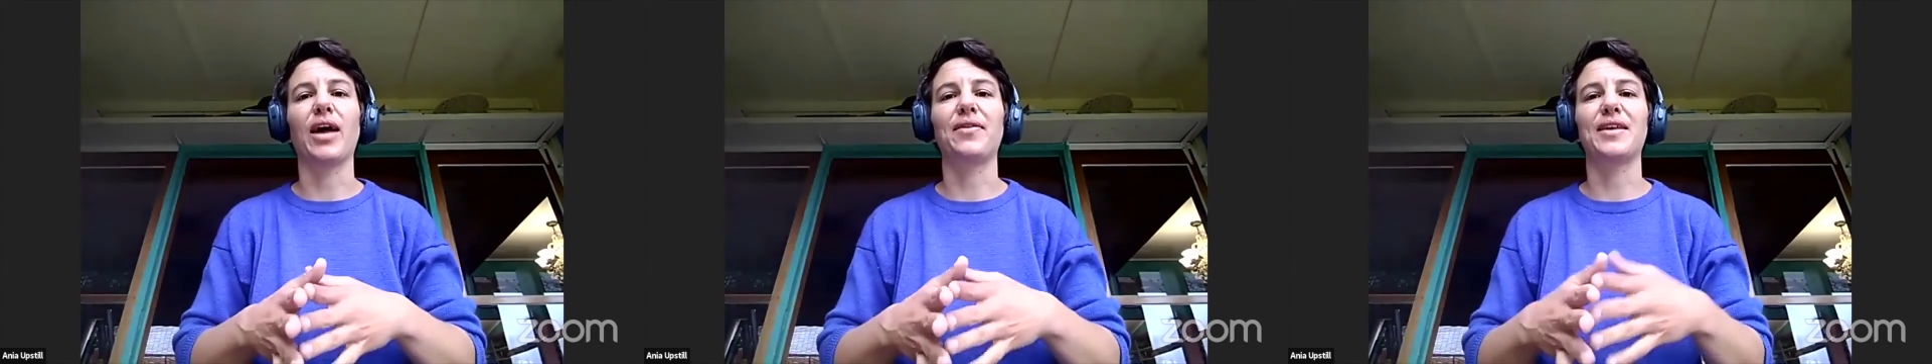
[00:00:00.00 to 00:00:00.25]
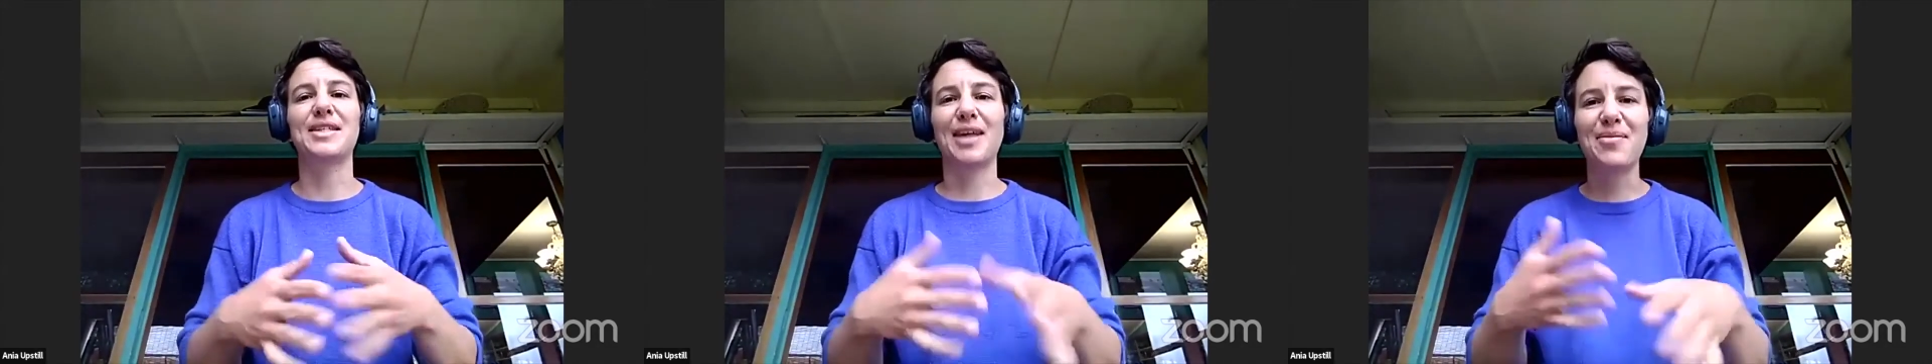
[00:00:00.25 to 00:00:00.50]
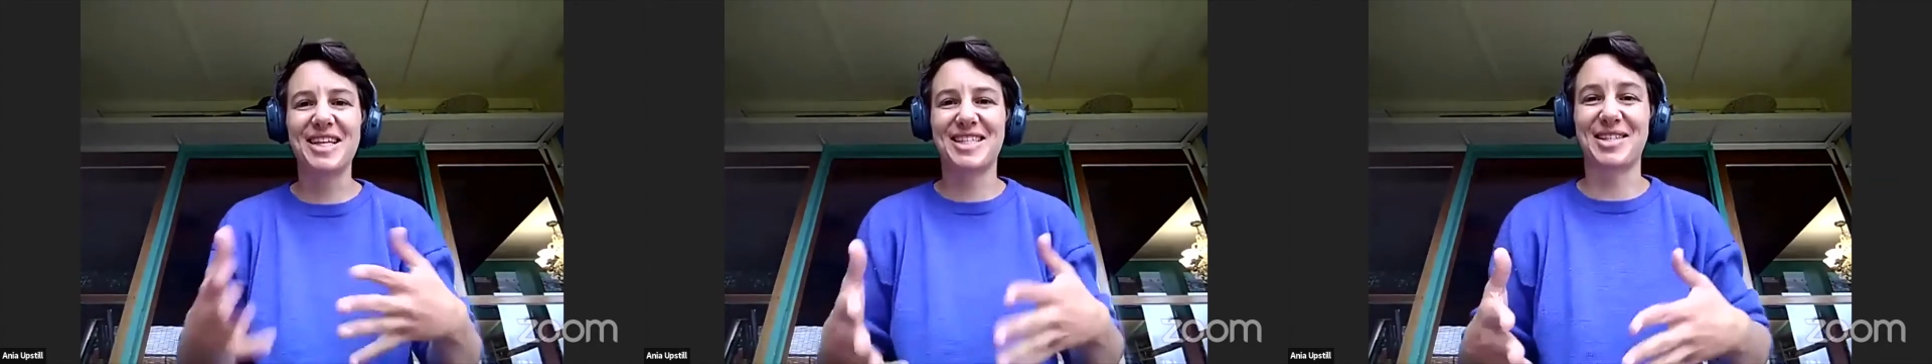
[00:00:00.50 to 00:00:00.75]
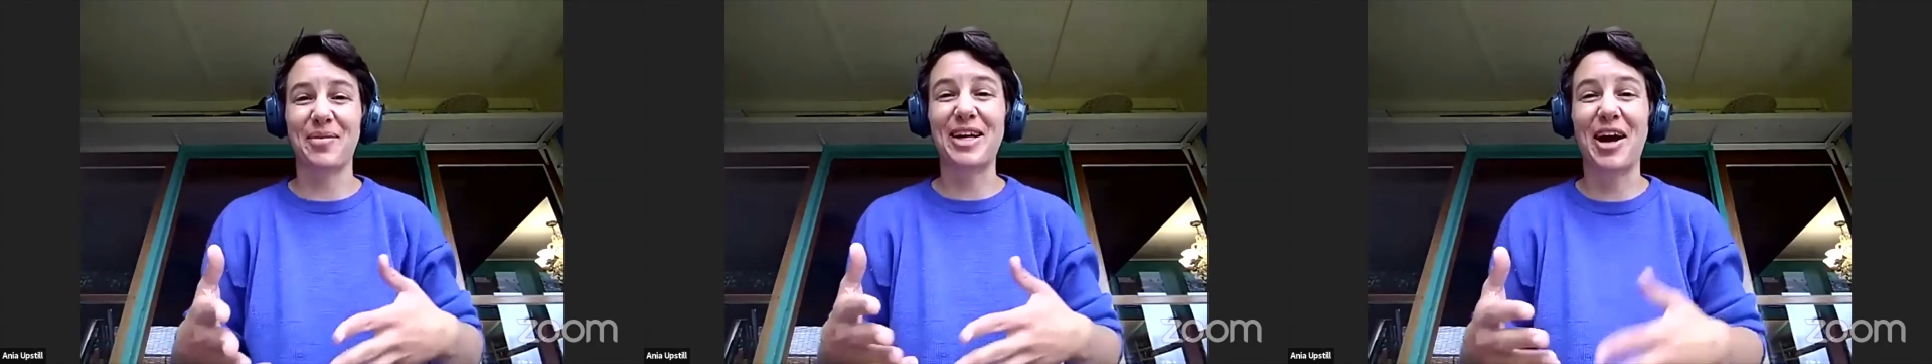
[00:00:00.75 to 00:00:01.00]
This
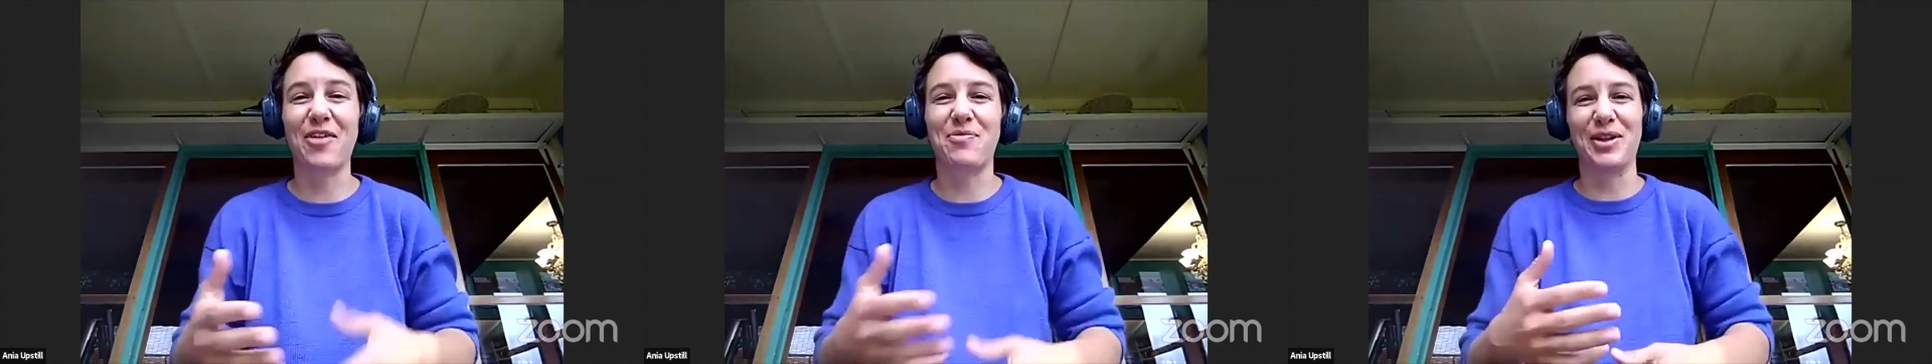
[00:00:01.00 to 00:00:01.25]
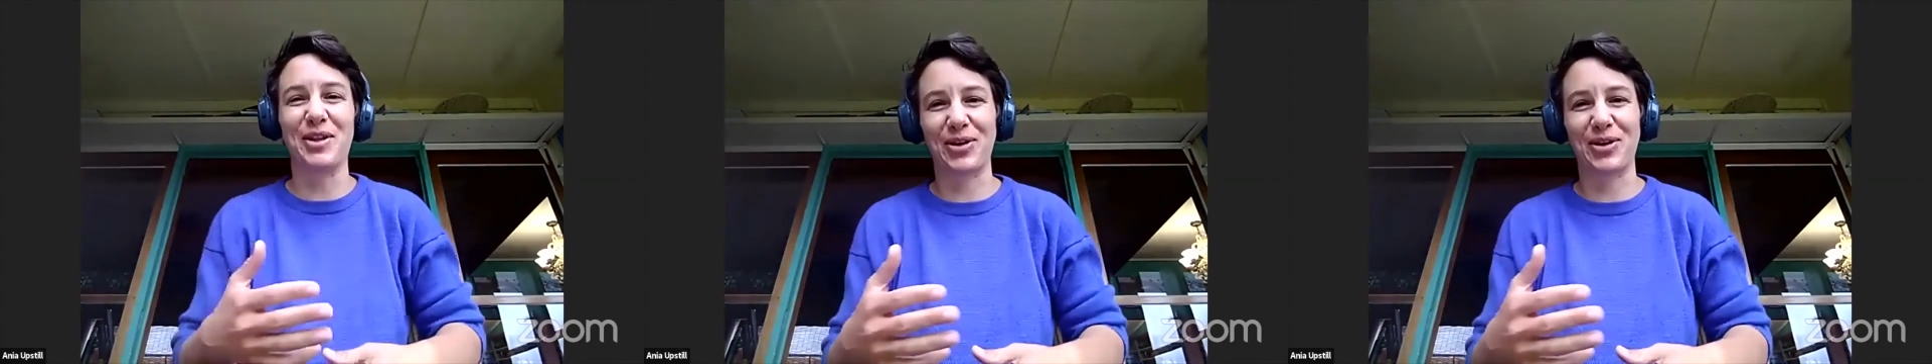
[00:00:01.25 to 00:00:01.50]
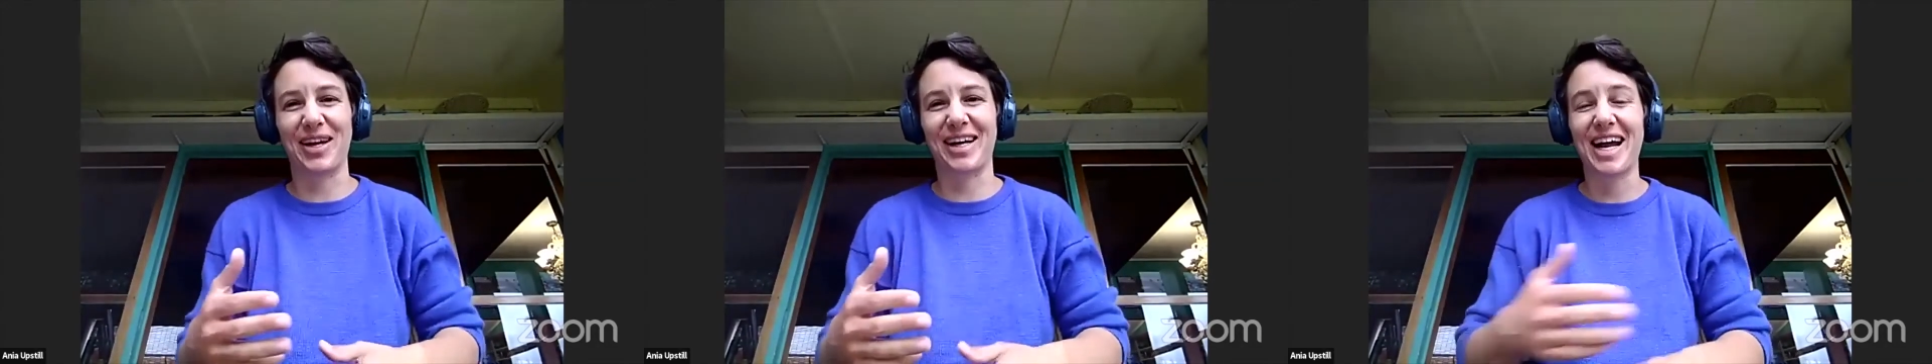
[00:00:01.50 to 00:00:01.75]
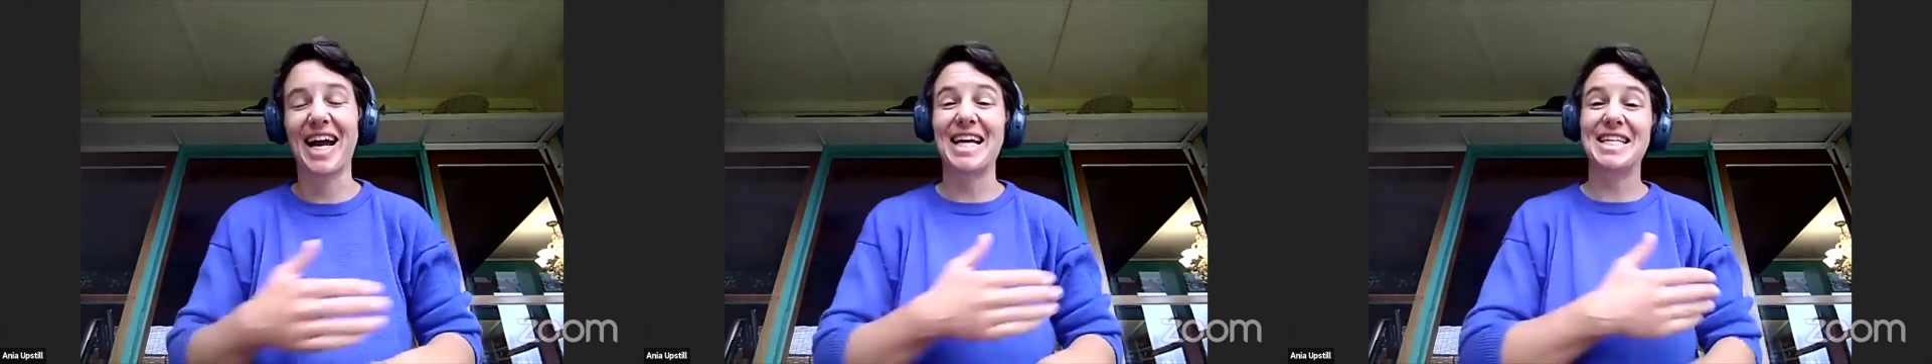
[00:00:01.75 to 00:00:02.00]
is something I've been learning